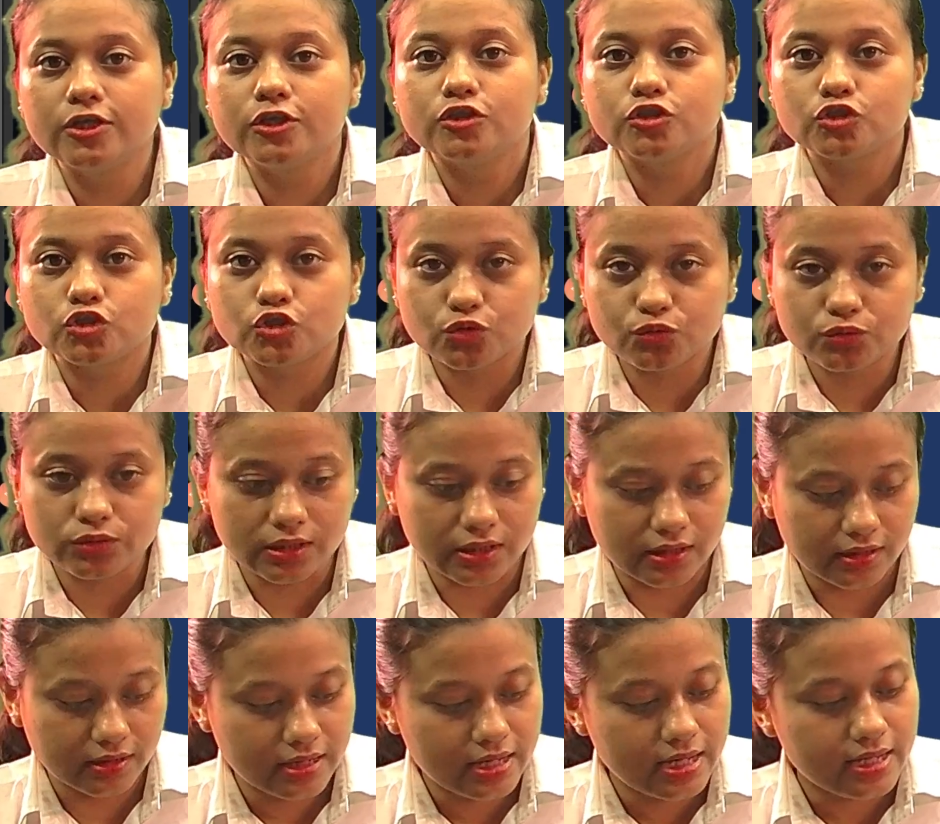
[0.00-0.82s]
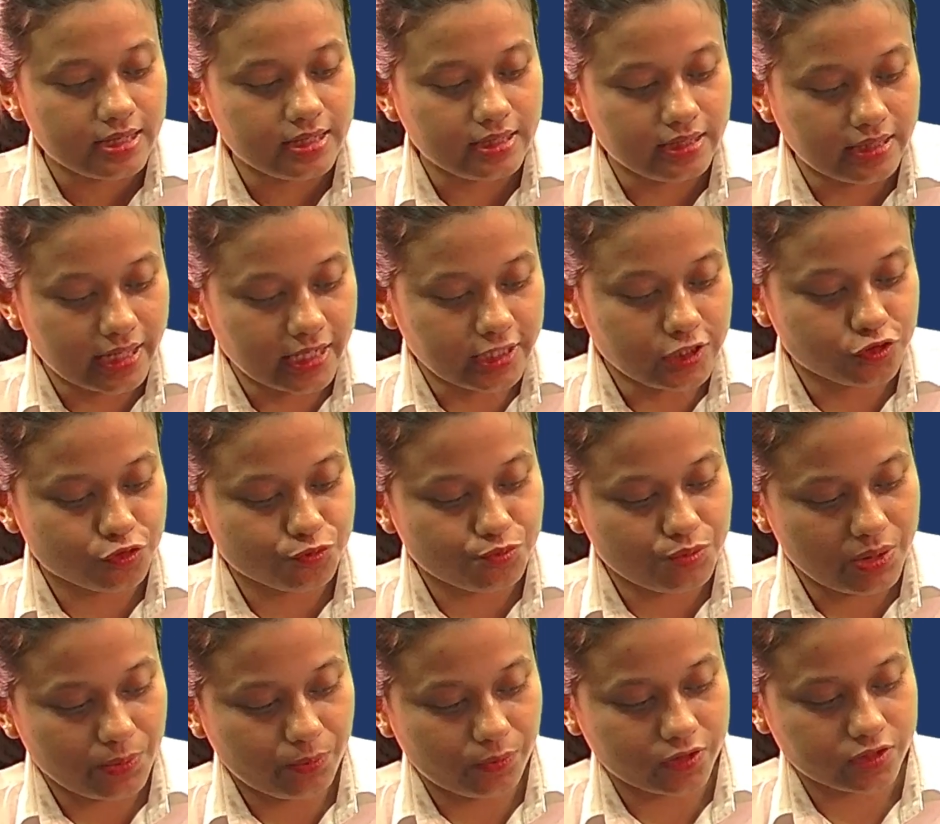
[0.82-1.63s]
to the yet to be
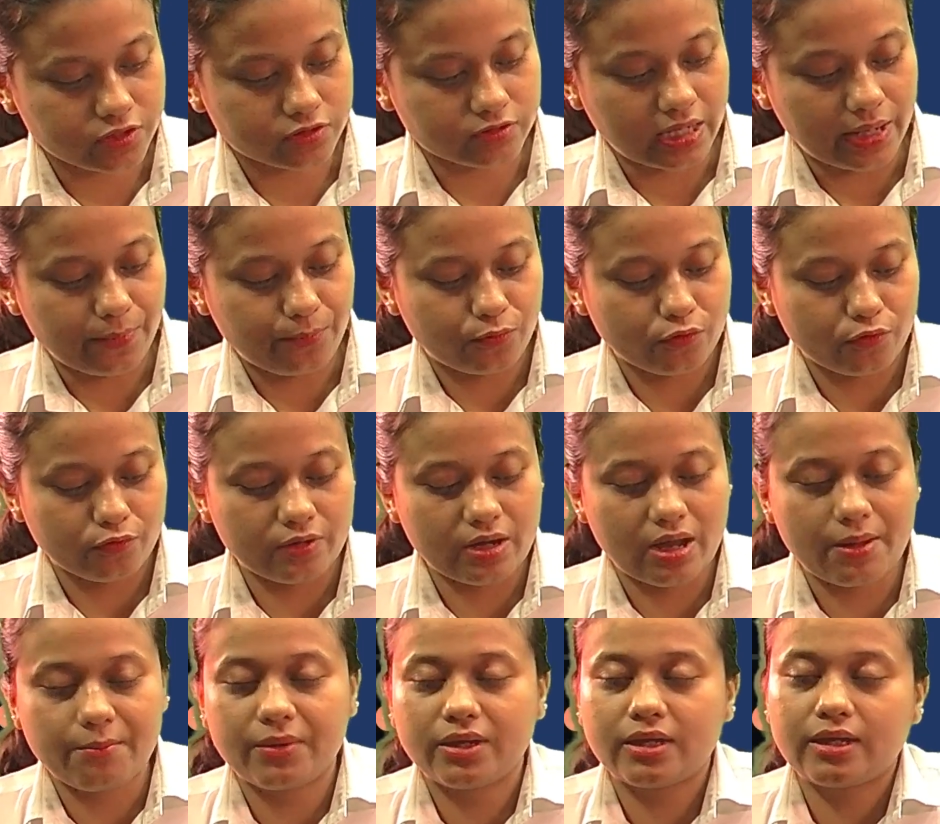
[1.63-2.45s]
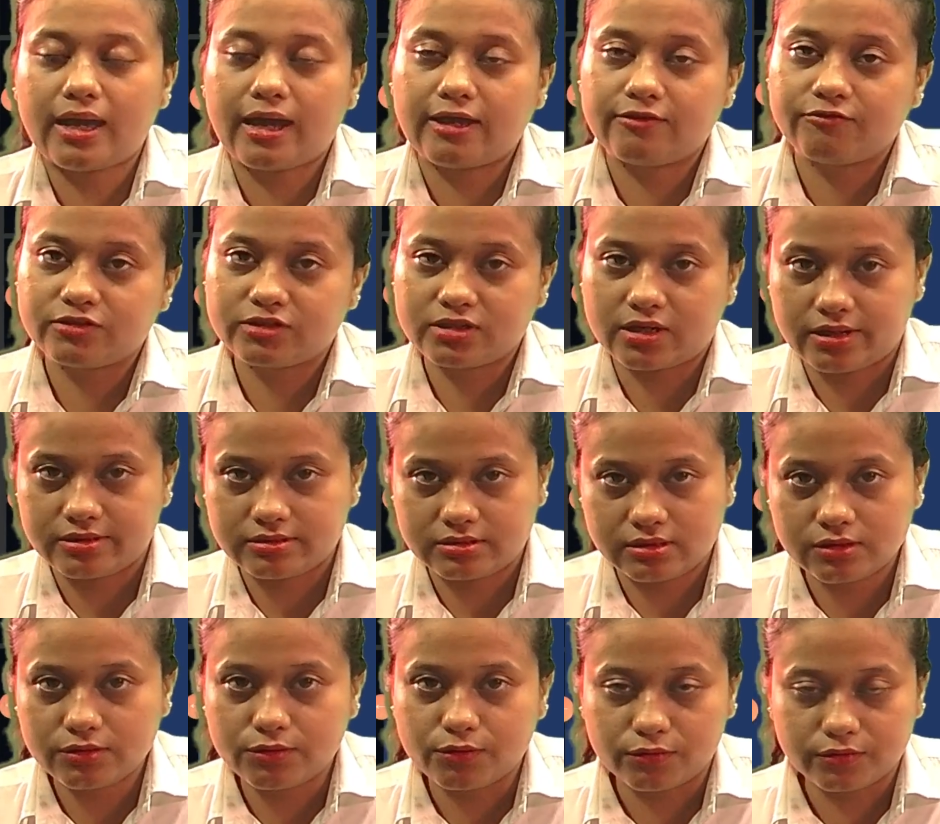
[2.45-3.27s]
prescribed program and advertising
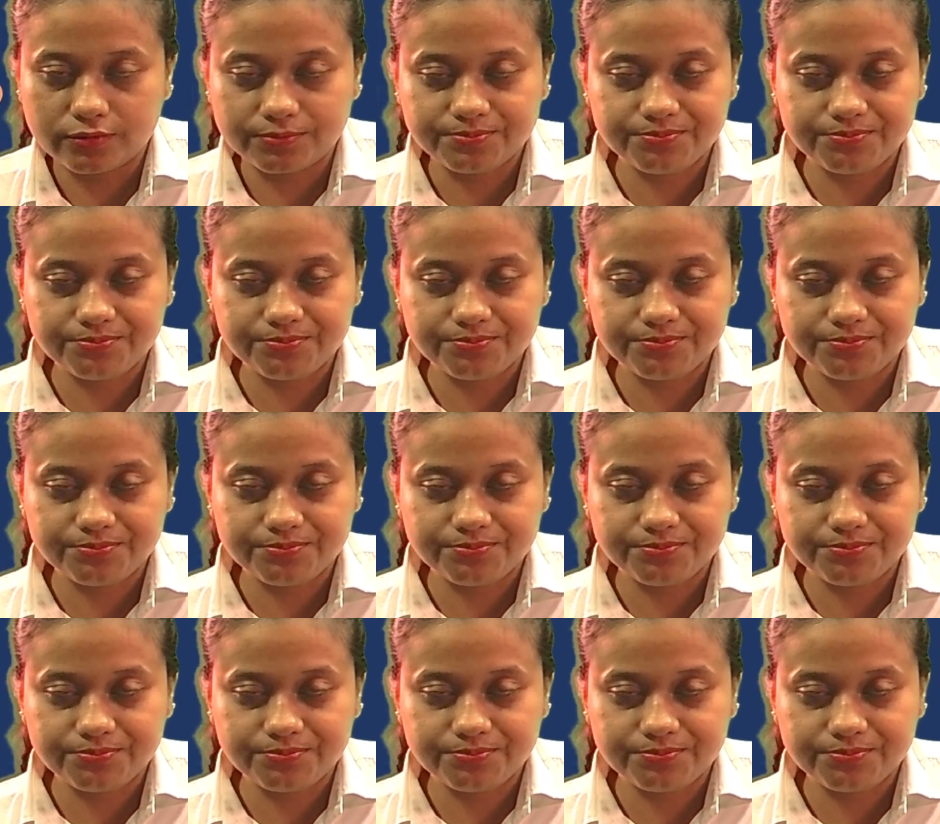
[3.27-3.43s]
code.